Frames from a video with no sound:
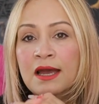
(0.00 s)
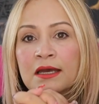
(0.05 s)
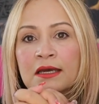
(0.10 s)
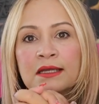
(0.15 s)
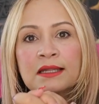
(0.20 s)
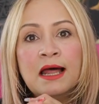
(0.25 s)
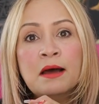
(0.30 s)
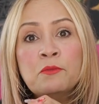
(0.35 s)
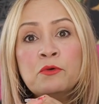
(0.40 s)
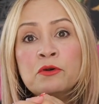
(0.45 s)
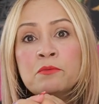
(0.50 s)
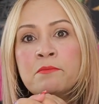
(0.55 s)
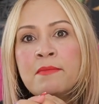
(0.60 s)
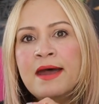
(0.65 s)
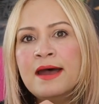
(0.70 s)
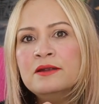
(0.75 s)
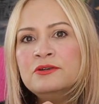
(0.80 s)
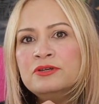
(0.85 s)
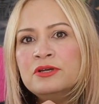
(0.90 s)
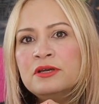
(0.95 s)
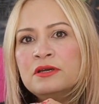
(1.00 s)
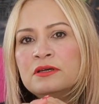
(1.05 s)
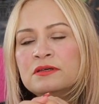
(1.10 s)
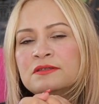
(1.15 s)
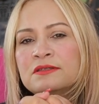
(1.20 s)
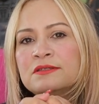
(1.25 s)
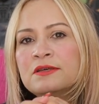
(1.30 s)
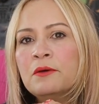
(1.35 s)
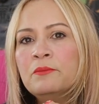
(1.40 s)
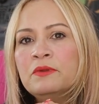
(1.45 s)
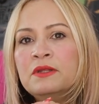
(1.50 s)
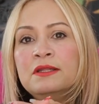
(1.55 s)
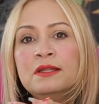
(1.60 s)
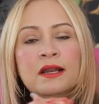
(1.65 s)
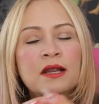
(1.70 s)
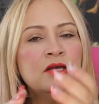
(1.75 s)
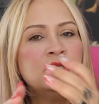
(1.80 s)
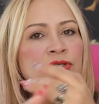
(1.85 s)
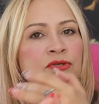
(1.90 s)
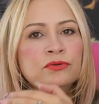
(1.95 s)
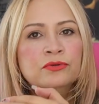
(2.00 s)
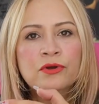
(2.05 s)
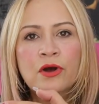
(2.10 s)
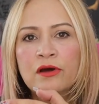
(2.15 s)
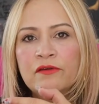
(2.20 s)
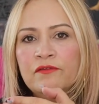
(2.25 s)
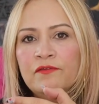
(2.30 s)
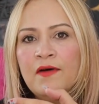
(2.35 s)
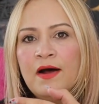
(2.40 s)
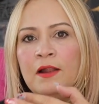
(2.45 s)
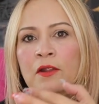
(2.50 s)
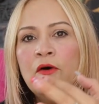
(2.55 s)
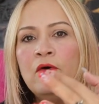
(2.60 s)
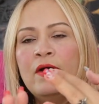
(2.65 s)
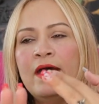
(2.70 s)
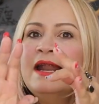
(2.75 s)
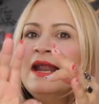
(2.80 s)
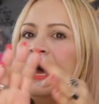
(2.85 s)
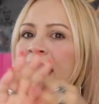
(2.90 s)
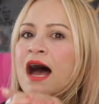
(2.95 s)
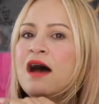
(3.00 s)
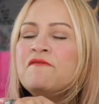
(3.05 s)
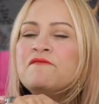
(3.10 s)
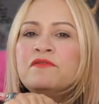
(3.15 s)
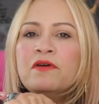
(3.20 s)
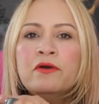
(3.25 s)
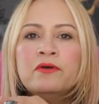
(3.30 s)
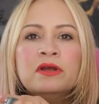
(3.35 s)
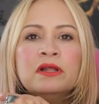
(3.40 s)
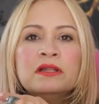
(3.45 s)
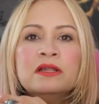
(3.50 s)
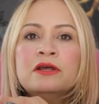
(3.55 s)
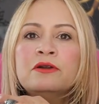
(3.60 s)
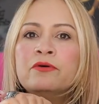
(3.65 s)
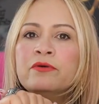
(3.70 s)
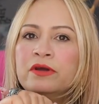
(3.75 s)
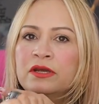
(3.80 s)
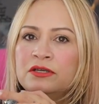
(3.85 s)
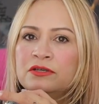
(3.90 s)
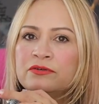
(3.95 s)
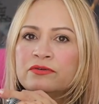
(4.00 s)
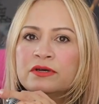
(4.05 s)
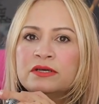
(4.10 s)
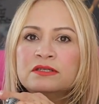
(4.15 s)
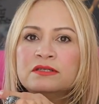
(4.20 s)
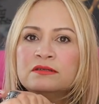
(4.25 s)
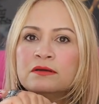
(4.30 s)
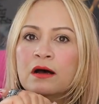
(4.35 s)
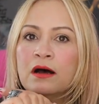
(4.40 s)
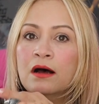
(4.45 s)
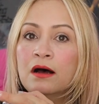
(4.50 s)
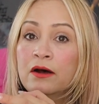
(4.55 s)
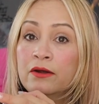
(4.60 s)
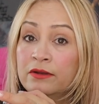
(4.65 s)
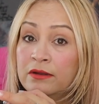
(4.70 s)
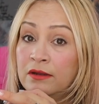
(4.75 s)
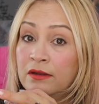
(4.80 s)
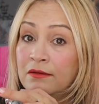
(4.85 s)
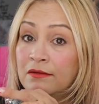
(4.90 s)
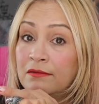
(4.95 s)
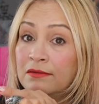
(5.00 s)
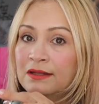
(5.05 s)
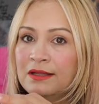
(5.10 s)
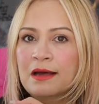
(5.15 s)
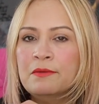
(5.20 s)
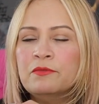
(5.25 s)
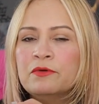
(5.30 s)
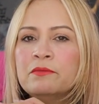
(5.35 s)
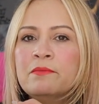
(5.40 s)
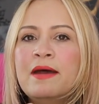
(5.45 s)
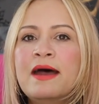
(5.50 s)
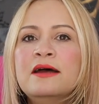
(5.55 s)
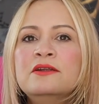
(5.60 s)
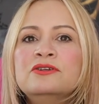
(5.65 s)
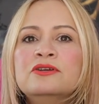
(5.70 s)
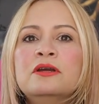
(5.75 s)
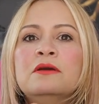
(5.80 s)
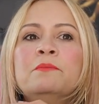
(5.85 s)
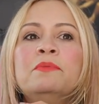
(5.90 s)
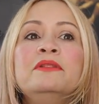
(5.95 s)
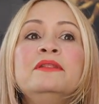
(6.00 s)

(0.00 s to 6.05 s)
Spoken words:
Glamour magic is something that I do not follow, and I have very little interest on glamour magic.